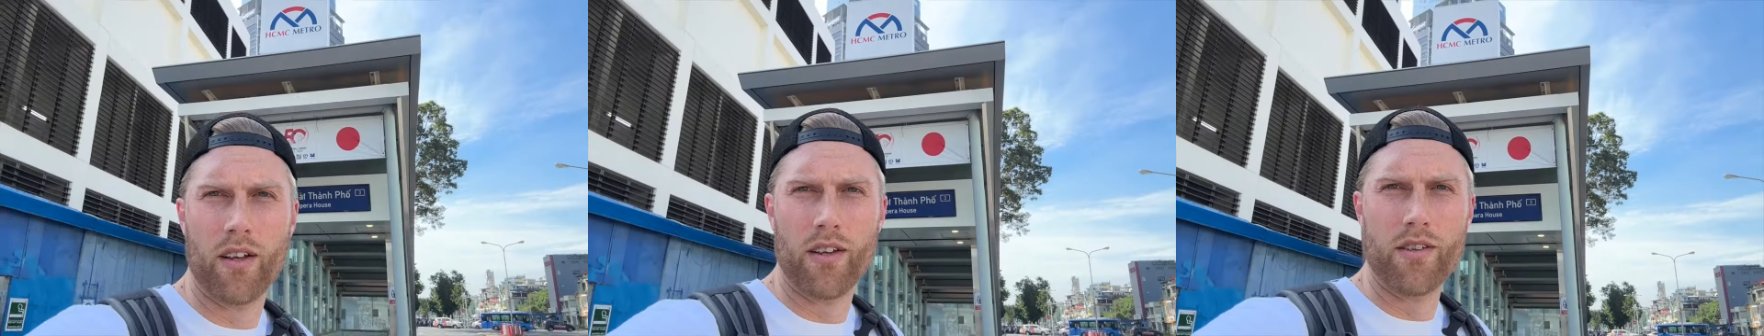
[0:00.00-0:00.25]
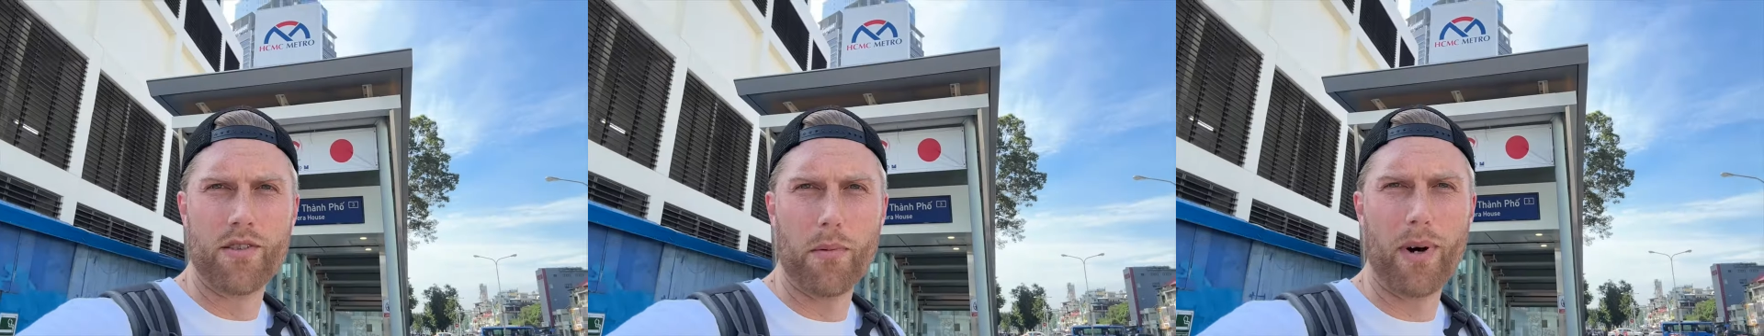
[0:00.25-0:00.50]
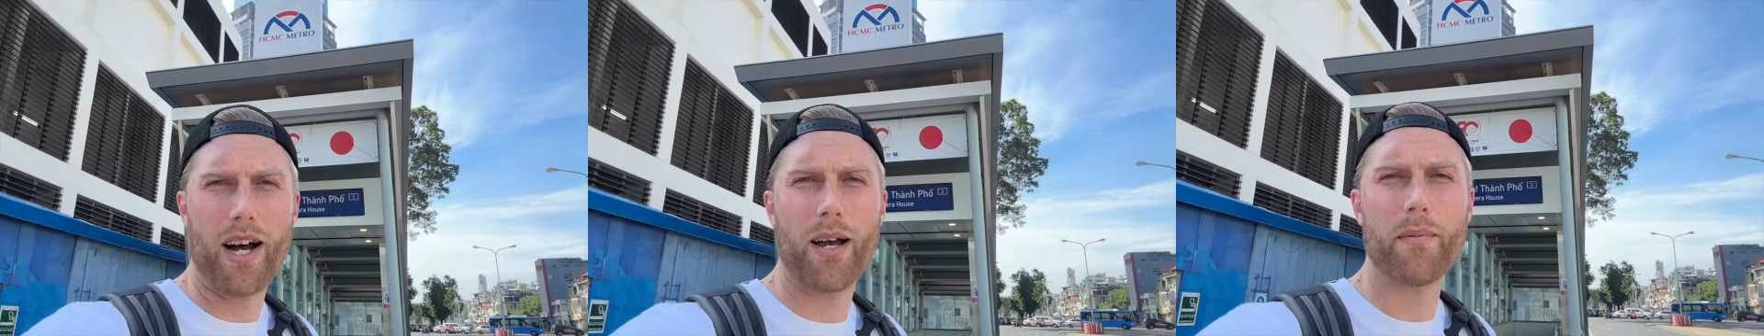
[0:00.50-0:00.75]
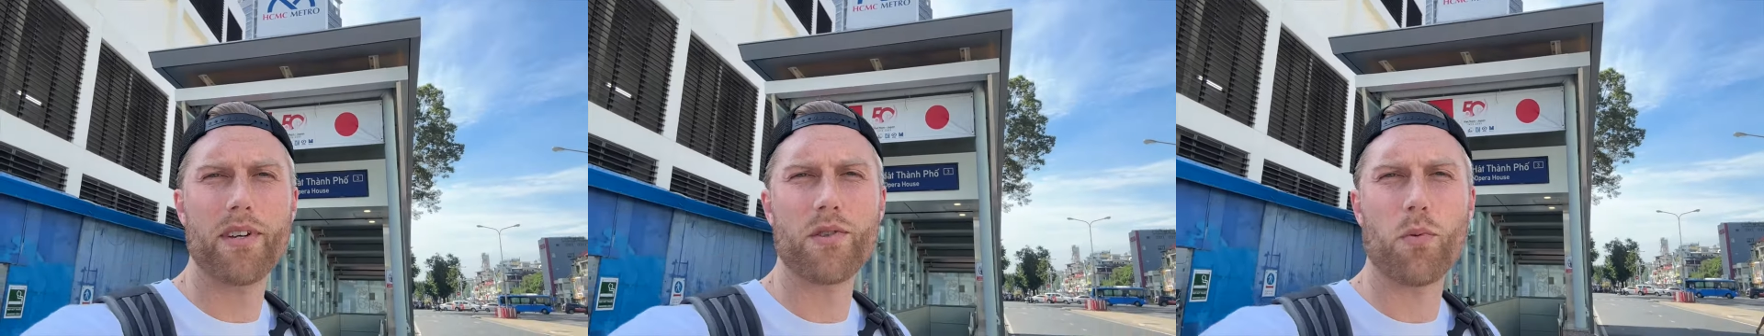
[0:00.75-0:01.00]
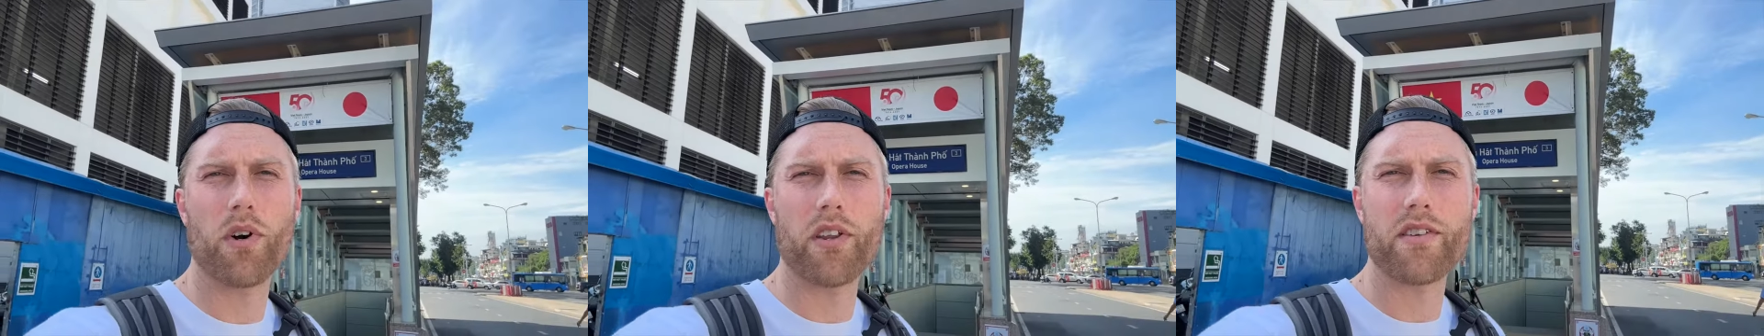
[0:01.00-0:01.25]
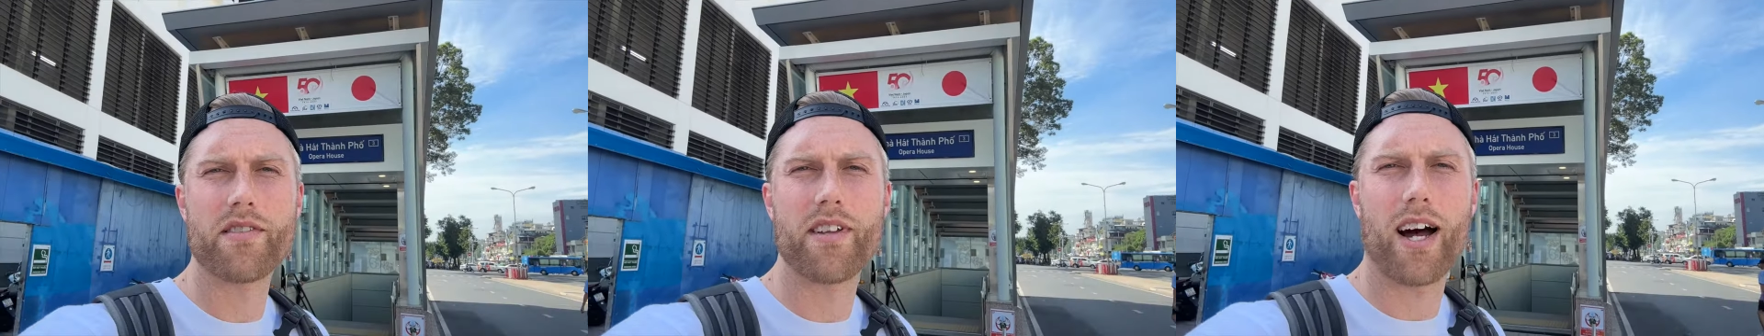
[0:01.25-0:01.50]
So behind me is one of
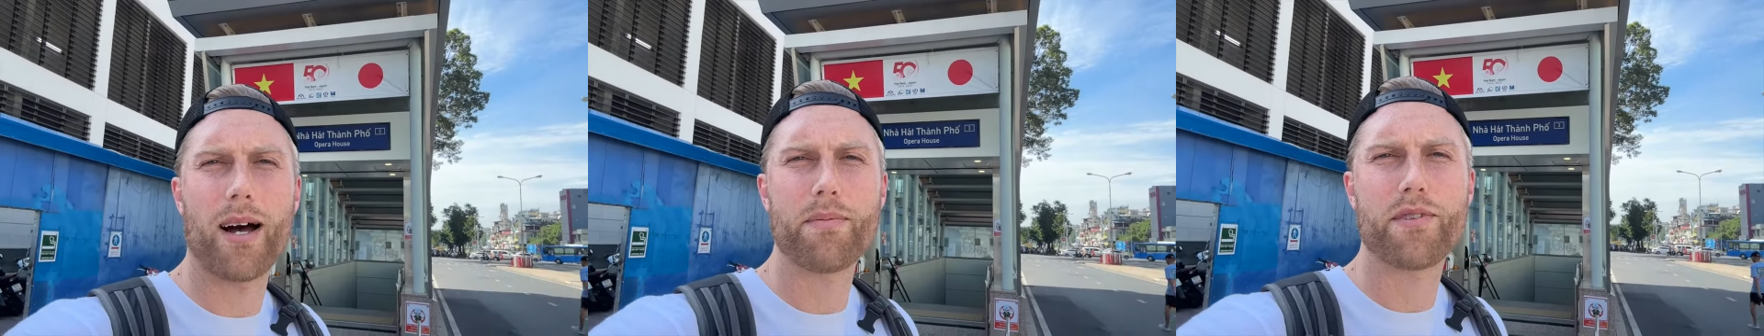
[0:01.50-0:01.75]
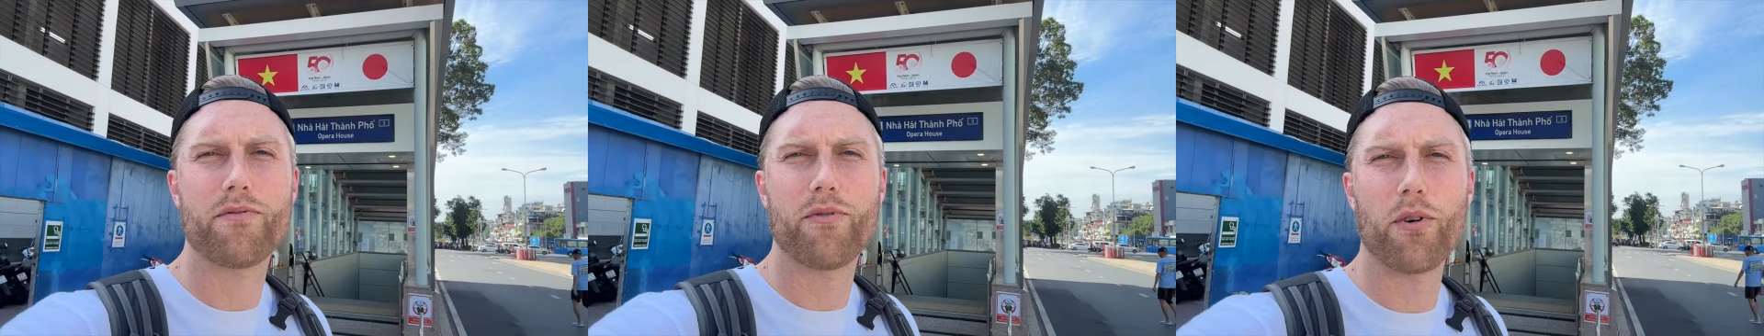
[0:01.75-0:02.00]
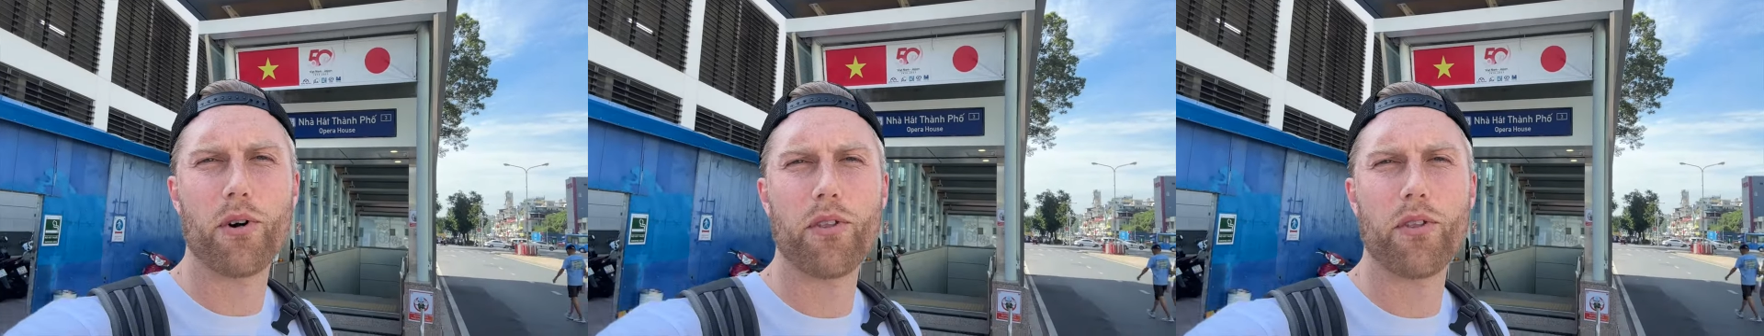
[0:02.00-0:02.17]
the stops for